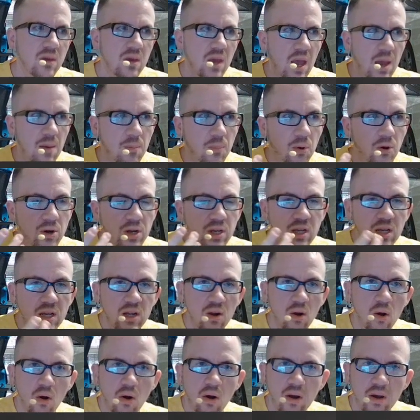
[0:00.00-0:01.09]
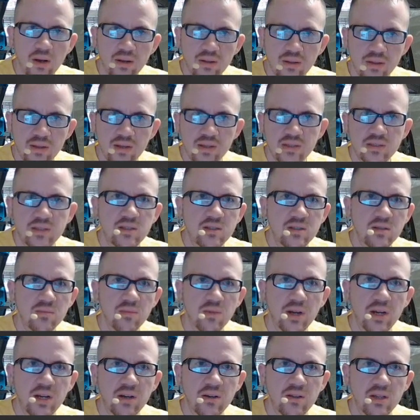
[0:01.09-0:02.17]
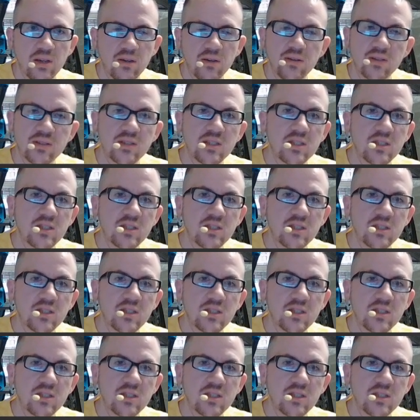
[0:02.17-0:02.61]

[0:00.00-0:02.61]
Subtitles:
and putting it on this system right here that you can see